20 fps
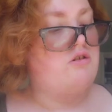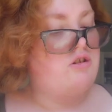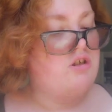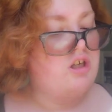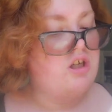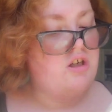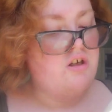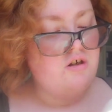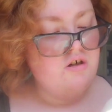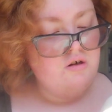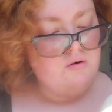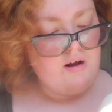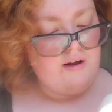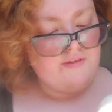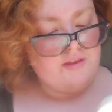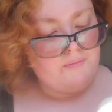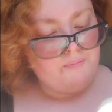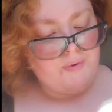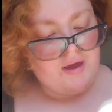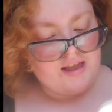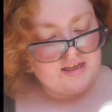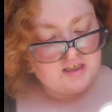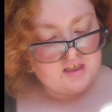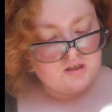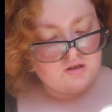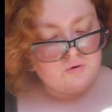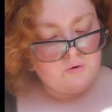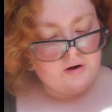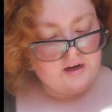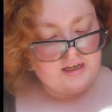two of the
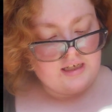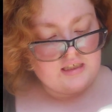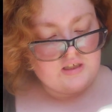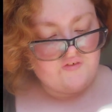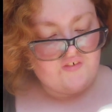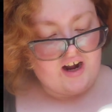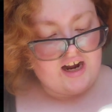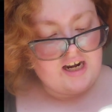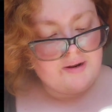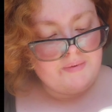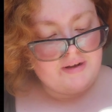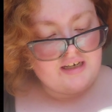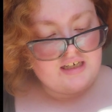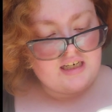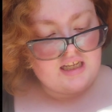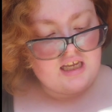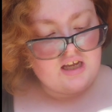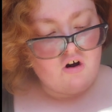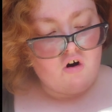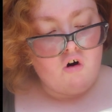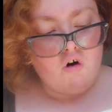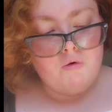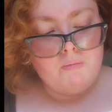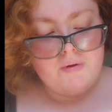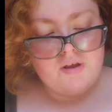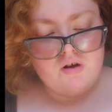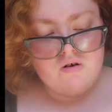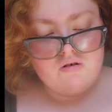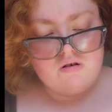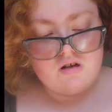Best Choice Vitamin D whole
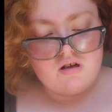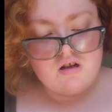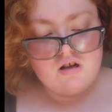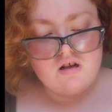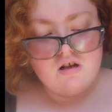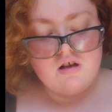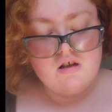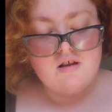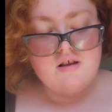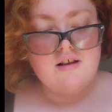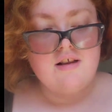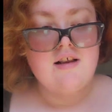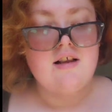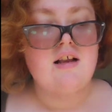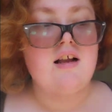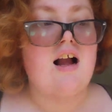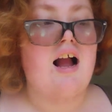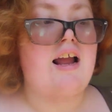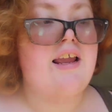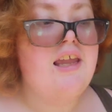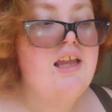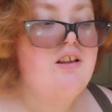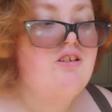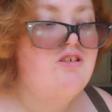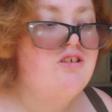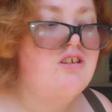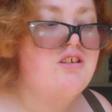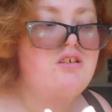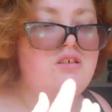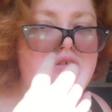milk. I get
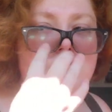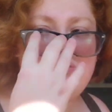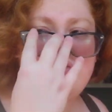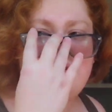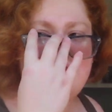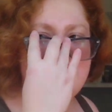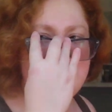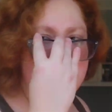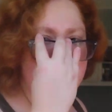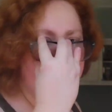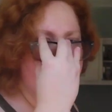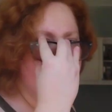two